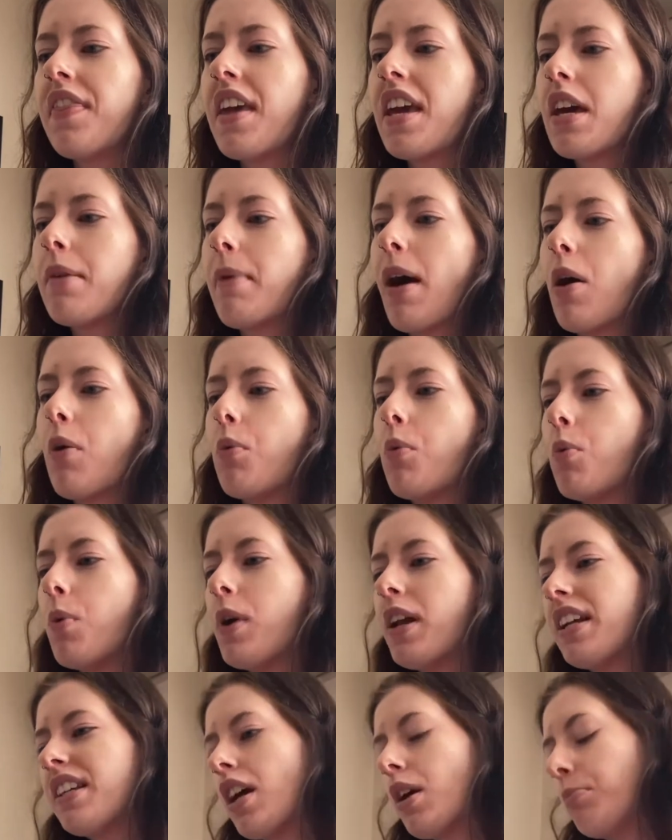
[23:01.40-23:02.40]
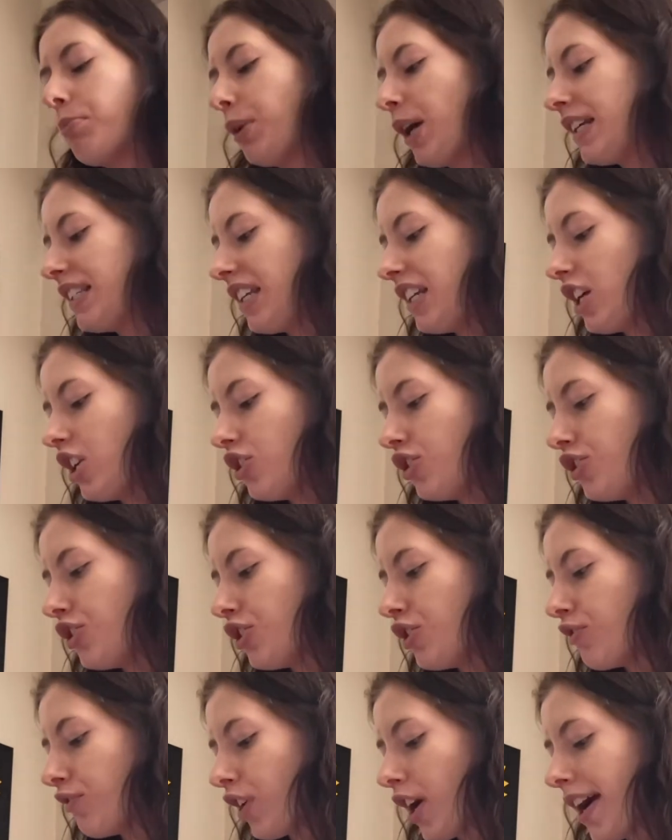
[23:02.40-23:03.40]
about what does our president
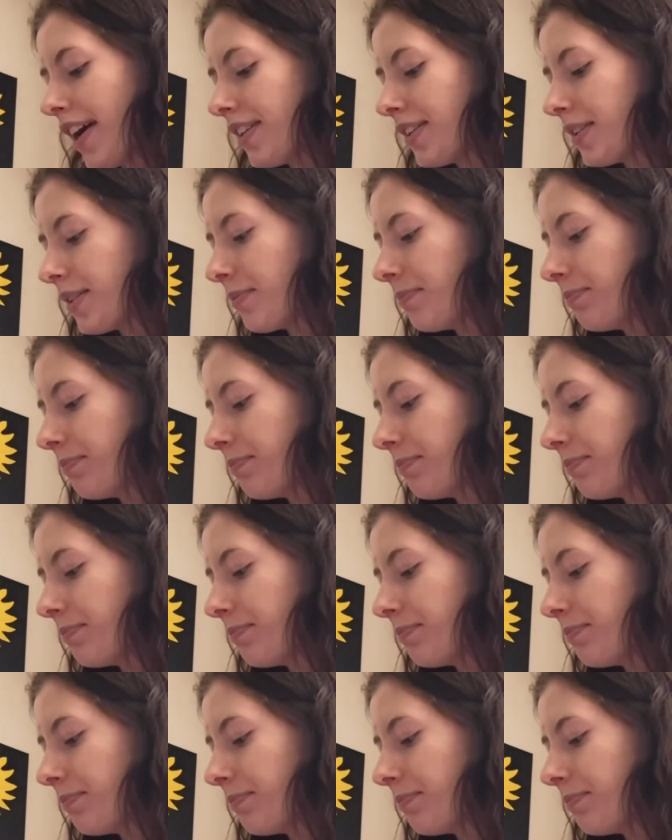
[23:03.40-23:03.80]
do for us?